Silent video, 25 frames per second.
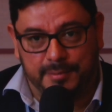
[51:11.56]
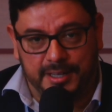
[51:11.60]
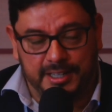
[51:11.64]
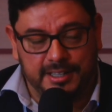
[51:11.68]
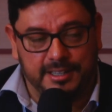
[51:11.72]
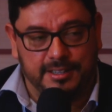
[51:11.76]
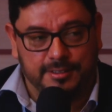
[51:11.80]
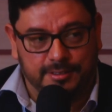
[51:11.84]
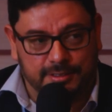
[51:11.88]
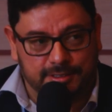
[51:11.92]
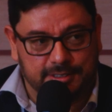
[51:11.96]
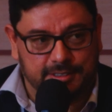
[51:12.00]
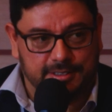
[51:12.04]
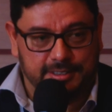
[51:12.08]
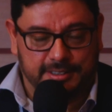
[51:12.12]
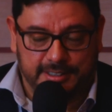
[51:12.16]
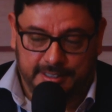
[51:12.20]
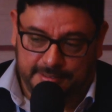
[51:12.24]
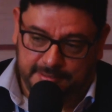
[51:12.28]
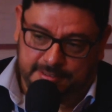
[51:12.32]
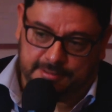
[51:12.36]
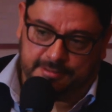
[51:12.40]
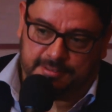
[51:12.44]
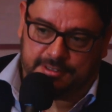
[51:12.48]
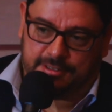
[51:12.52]
the meat looks,
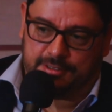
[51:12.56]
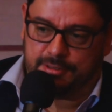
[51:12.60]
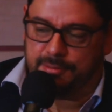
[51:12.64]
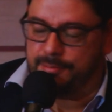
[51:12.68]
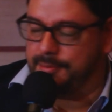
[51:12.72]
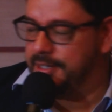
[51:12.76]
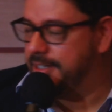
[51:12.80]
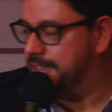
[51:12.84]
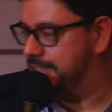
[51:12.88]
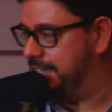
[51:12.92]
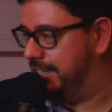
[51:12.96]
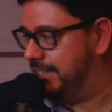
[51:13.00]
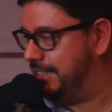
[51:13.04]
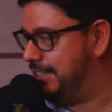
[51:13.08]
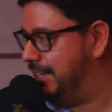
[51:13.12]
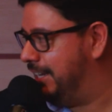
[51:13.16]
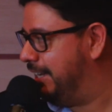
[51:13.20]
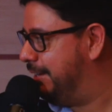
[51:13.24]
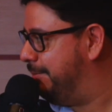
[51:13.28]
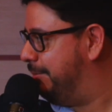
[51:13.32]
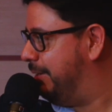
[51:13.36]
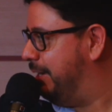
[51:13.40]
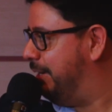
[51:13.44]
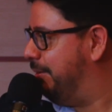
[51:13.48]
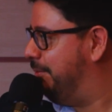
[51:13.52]
to me, tastes
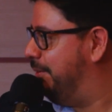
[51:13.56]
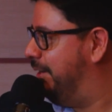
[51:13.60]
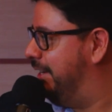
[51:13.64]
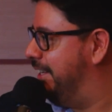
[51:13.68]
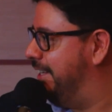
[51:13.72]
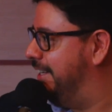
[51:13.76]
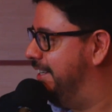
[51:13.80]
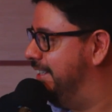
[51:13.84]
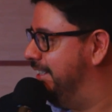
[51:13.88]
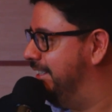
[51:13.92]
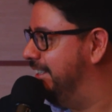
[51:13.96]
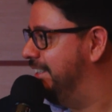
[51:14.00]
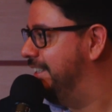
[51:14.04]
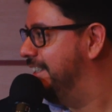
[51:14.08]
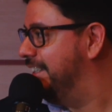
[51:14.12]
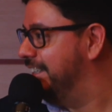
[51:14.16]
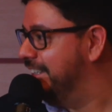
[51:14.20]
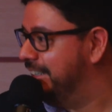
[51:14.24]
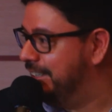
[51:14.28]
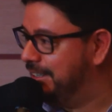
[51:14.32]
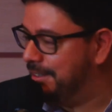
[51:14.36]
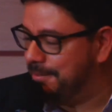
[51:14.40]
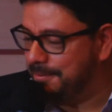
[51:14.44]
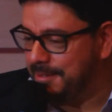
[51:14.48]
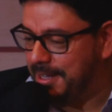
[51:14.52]
like Paraguayan. Yeah.
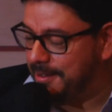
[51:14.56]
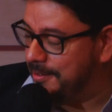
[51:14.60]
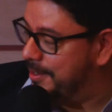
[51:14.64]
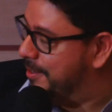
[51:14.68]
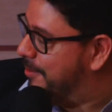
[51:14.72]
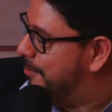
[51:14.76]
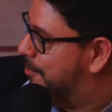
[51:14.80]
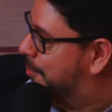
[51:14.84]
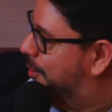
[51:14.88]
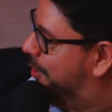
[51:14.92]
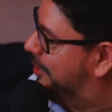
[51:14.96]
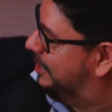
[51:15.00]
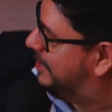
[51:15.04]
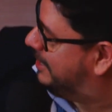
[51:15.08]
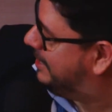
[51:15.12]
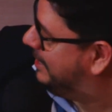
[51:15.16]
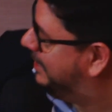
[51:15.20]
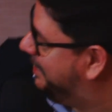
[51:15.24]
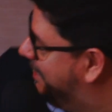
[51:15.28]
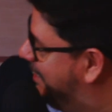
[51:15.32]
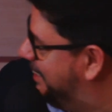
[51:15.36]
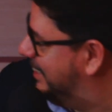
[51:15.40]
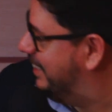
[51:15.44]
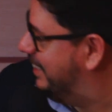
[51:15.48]
Maybe it was.